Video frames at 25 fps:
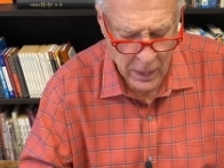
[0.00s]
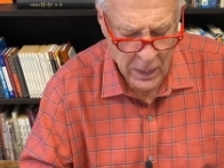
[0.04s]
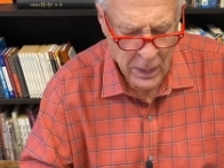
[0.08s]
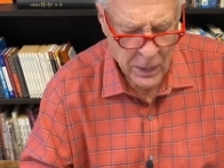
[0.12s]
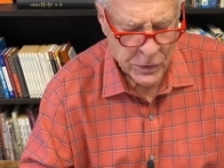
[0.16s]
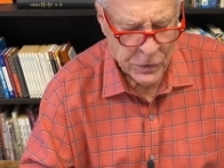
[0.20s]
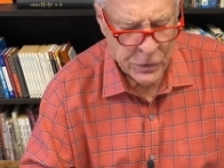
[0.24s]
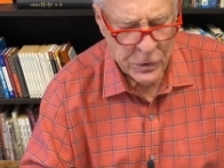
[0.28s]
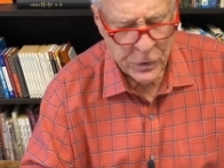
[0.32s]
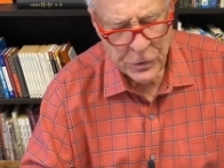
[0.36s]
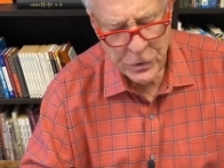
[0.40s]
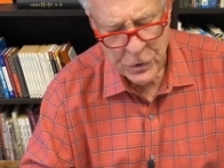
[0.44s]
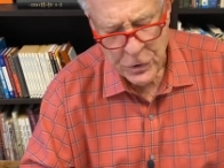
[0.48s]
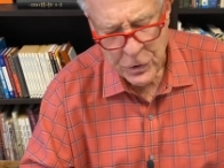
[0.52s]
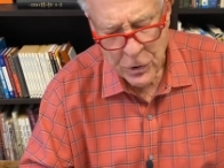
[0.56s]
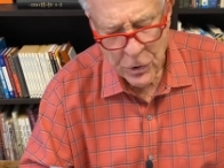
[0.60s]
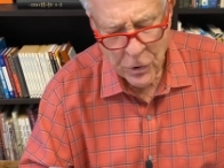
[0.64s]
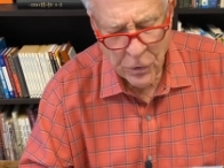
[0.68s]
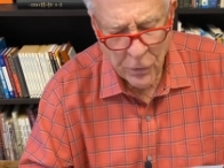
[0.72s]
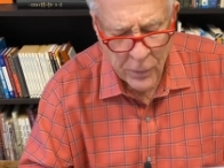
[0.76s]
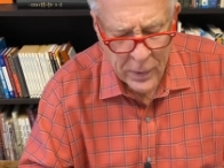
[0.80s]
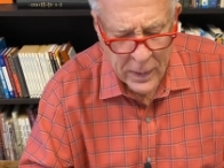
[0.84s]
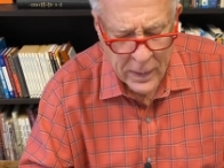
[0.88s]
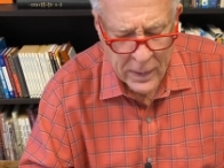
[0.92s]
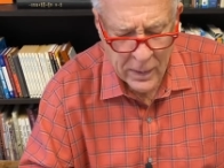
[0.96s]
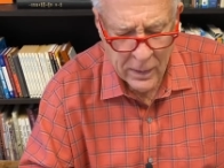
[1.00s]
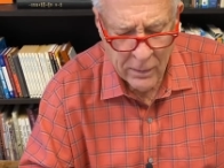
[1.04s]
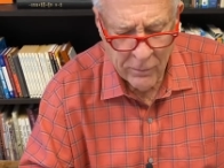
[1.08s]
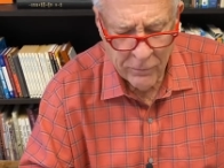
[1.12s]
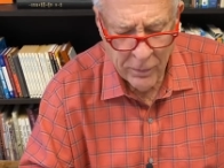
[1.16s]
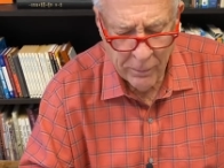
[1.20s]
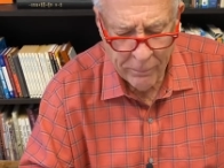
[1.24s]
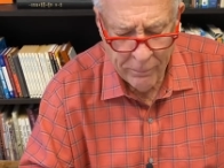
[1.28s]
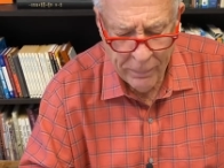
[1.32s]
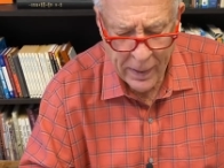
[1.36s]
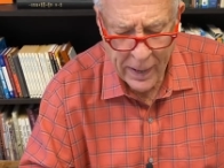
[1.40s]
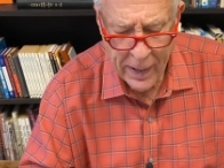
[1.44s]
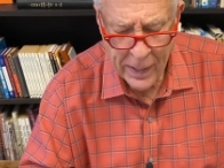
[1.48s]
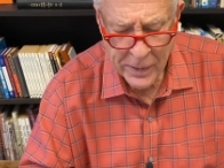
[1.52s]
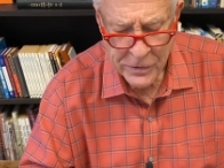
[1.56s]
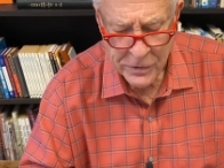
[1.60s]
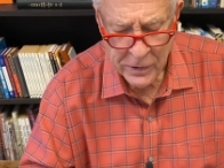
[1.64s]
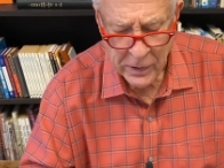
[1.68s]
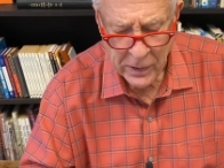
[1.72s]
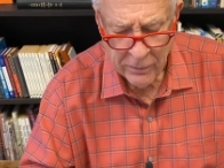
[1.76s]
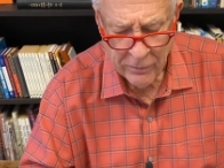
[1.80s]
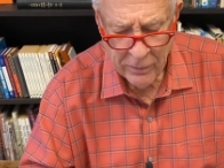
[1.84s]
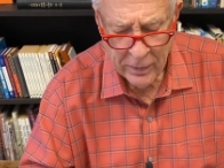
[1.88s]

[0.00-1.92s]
Should you grieve the passing of